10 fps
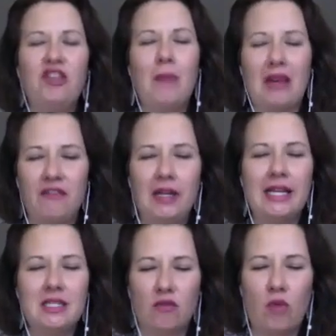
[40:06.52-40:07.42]
my
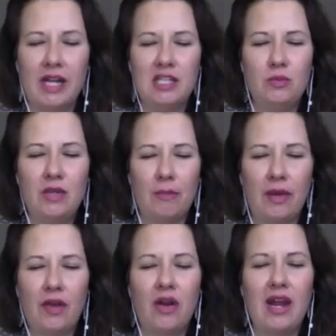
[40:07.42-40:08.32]
feelings of wanting to be a
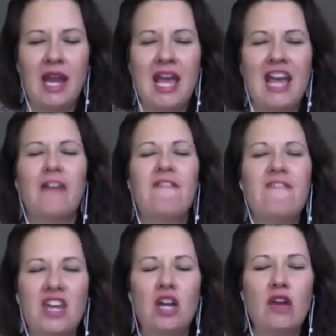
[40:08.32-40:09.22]
mother and the
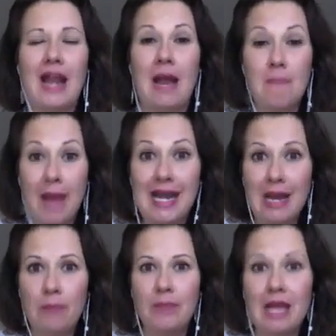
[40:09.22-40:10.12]
fear that I might
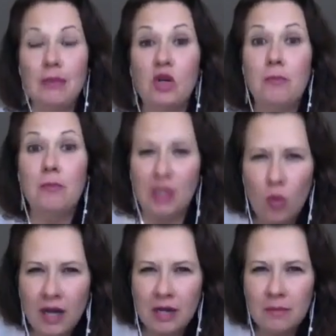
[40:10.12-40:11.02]
not be able to be
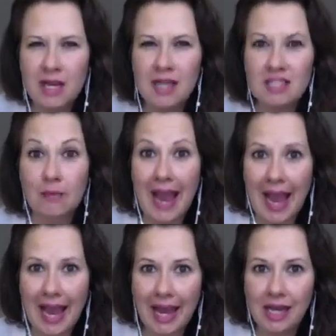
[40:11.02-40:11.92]
one because of my
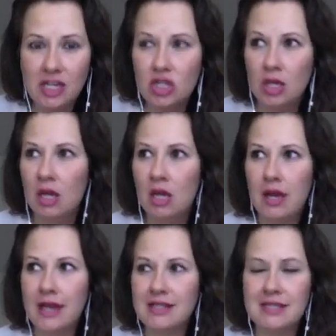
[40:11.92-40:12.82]
age?
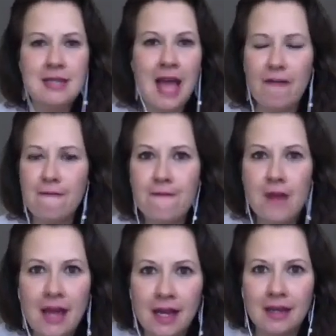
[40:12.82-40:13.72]
It's not
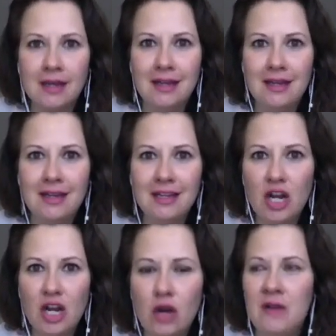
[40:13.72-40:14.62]
fun.
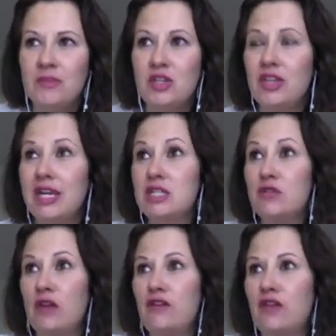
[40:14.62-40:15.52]
Do you think it's
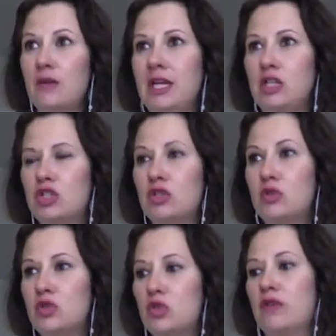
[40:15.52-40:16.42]
fun for me to
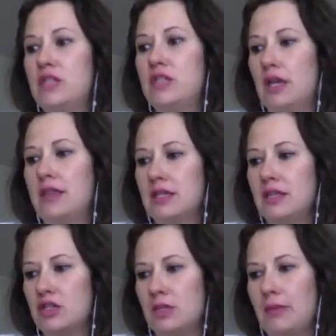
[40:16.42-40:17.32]
have done that?
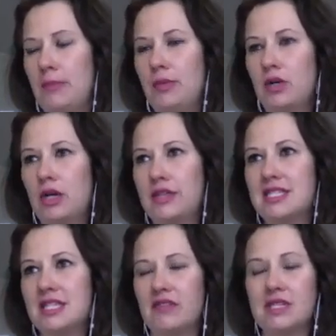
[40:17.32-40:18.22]
There's my book, the
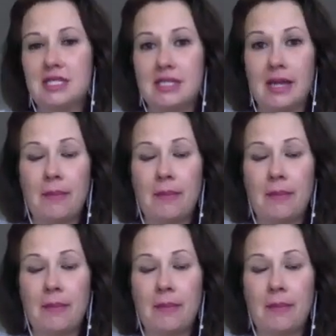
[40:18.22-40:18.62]
7-step